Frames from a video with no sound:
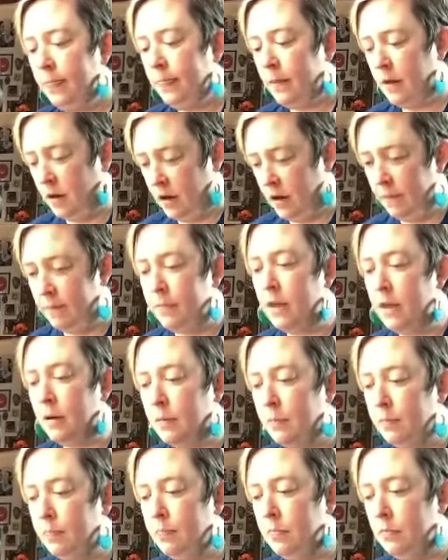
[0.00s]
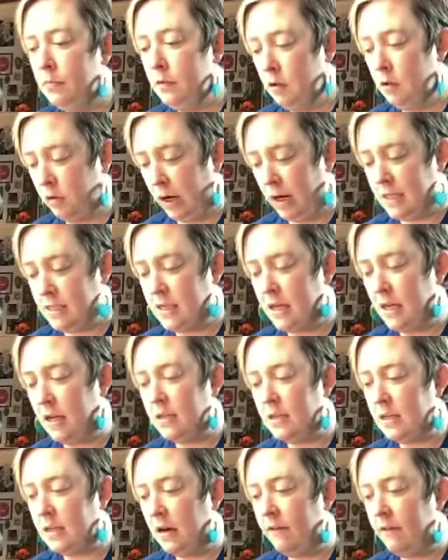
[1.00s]
The grayscale
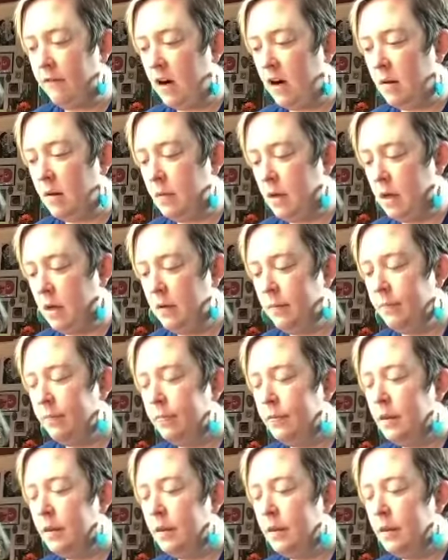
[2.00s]
set in front of me,